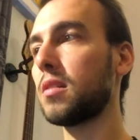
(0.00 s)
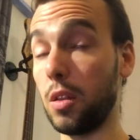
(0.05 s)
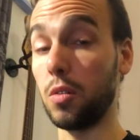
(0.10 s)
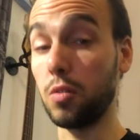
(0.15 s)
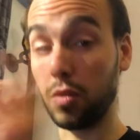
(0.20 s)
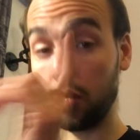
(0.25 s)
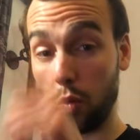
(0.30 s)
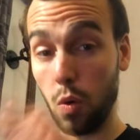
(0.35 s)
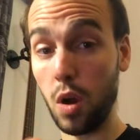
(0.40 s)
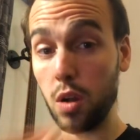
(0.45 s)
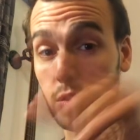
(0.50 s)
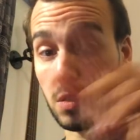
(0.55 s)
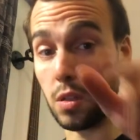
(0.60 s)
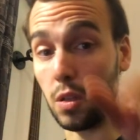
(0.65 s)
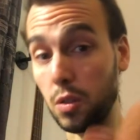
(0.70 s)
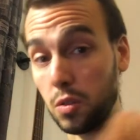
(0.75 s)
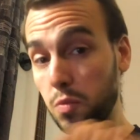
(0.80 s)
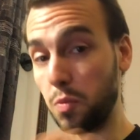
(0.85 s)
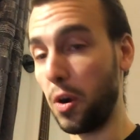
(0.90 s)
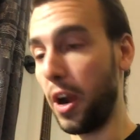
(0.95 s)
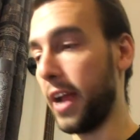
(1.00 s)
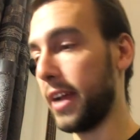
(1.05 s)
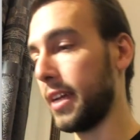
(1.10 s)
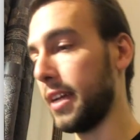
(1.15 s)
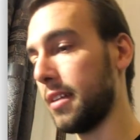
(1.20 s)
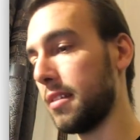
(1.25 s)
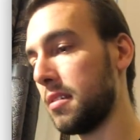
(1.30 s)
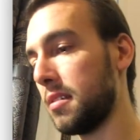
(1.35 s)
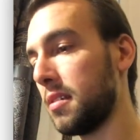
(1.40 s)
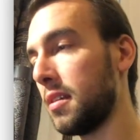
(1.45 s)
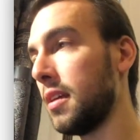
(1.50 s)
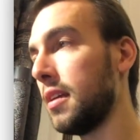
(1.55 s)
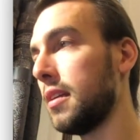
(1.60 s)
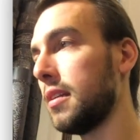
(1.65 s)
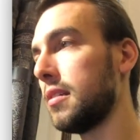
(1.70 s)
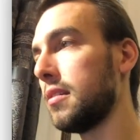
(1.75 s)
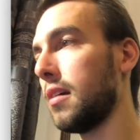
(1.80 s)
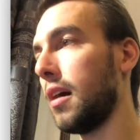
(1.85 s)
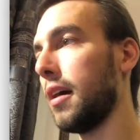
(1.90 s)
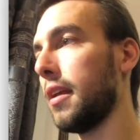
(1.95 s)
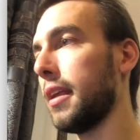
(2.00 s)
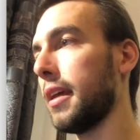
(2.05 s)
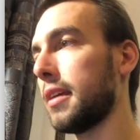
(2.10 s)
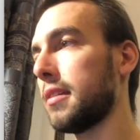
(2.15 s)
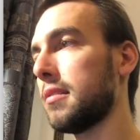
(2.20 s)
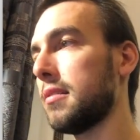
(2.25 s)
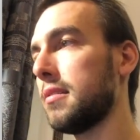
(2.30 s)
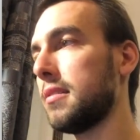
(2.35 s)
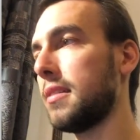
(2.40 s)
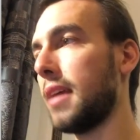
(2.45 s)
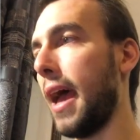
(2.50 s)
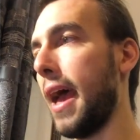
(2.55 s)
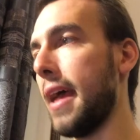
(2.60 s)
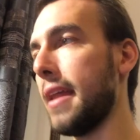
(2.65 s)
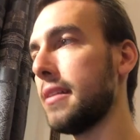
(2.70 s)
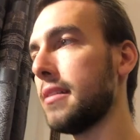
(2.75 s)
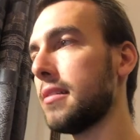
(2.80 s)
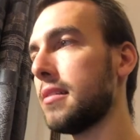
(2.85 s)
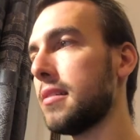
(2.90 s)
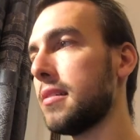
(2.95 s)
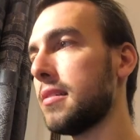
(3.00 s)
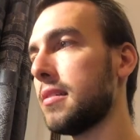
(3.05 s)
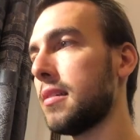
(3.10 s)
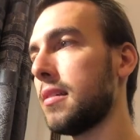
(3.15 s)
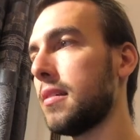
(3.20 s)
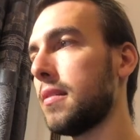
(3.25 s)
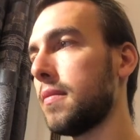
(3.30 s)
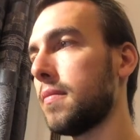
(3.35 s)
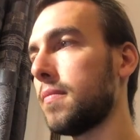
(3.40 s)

close quotes, close brackets, dot extends.